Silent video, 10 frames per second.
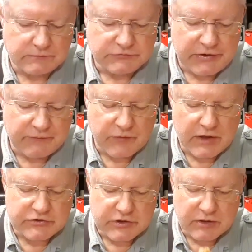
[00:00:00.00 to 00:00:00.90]
deep
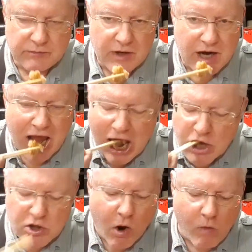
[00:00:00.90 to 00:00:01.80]
fried chicken pie
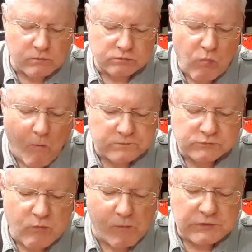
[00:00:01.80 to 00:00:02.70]

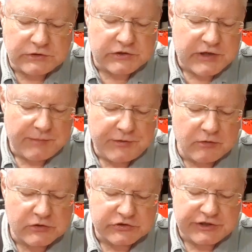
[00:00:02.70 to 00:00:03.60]
and the
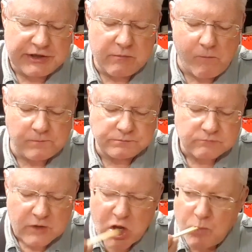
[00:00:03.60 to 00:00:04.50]
tapioca skin.
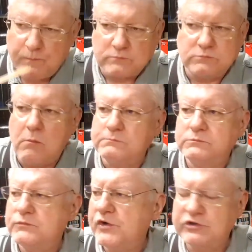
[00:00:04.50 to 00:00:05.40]

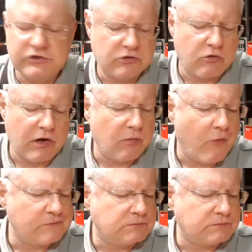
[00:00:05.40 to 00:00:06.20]
This is incredible.